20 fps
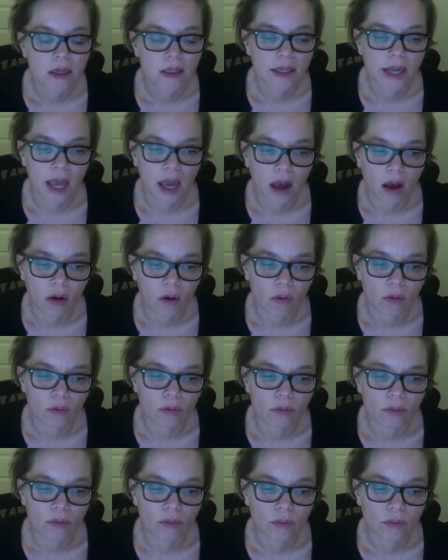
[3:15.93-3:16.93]
Now,
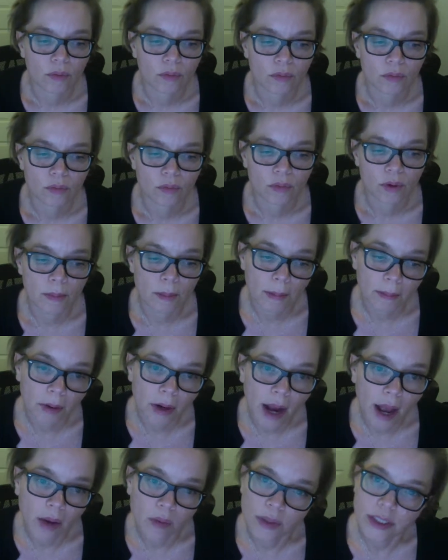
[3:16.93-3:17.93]

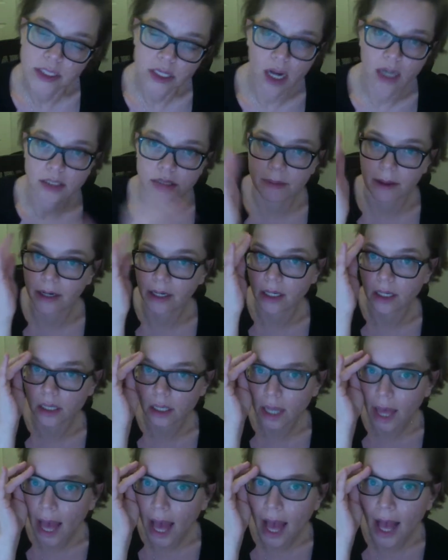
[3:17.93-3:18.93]
remember how we talked about in
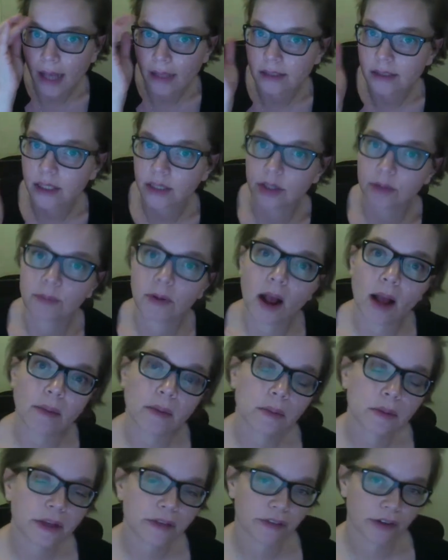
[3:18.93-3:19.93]
class that you're
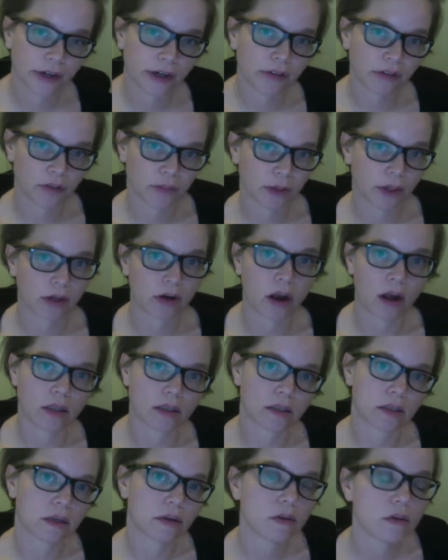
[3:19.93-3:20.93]
probably very familiar
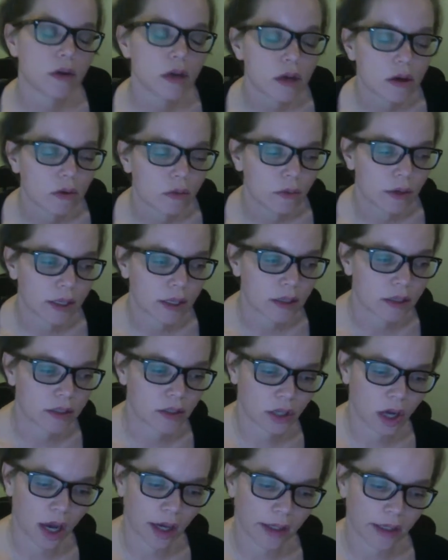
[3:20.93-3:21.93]
also with
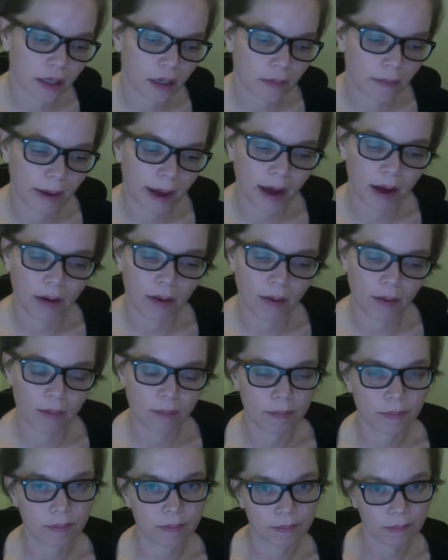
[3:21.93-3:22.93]
talking
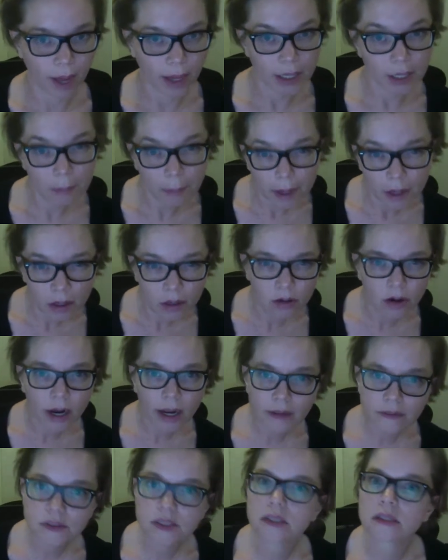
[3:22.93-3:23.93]
about body
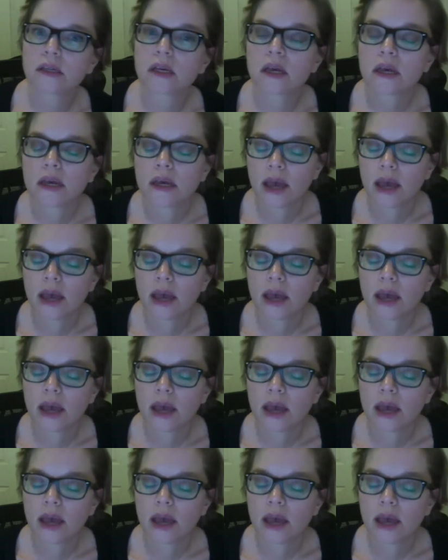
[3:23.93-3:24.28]
paragraphs,